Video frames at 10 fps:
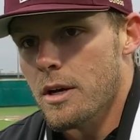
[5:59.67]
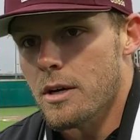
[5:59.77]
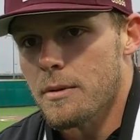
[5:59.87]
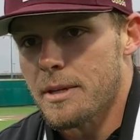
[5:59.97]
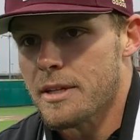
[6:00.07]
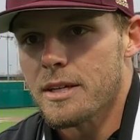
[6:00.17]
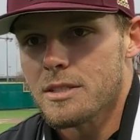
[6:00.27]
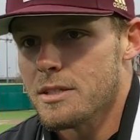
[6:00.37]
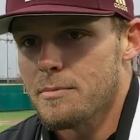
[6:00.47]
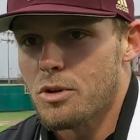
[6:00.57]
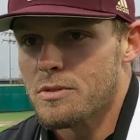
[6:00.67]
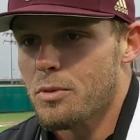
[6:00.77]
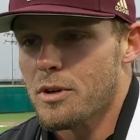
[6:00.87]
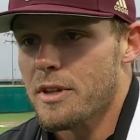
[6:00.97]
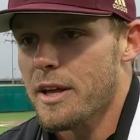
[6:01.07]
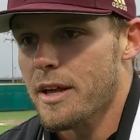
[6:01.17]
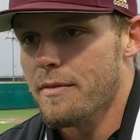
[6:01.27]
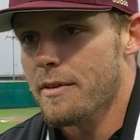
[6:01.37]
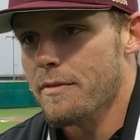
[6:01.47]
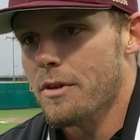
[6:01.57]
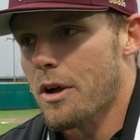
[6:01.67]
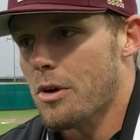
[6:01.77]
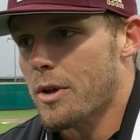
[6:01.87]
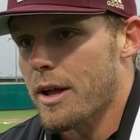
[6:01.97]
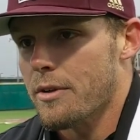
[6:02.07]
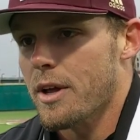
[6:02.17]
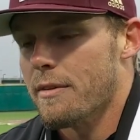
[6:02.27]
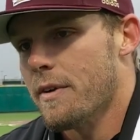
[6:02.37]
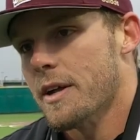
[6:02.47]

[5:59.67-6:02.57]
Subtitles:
I think that's just the most important thing. Even if they're not going out, you got to